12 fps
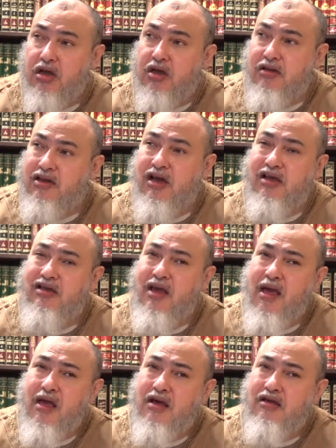that,
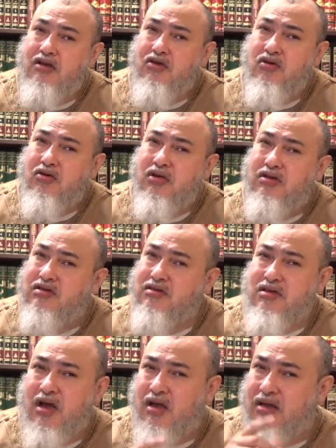yeah, you know, it's
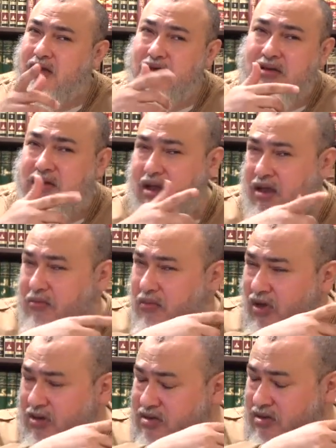not, that
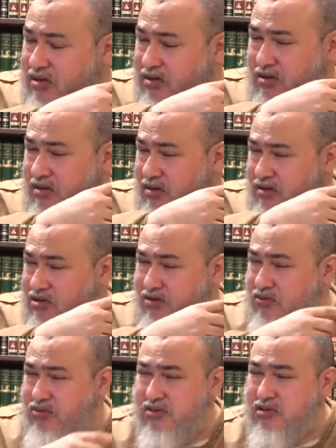mosque in
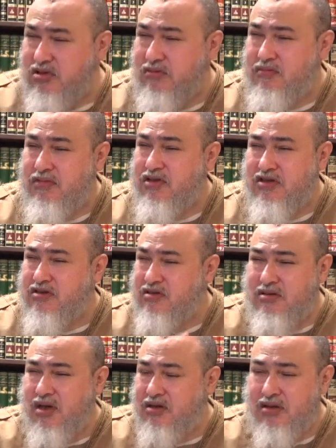Jerusalem is
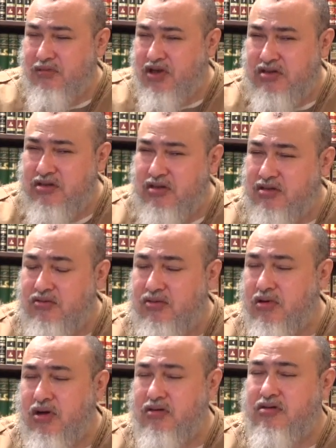not the mosque that the
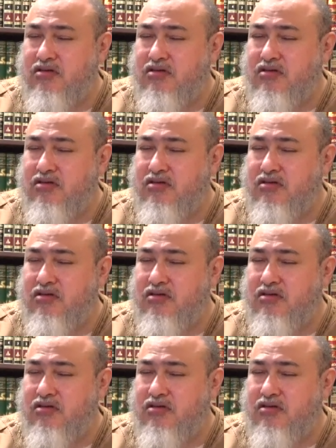Quran is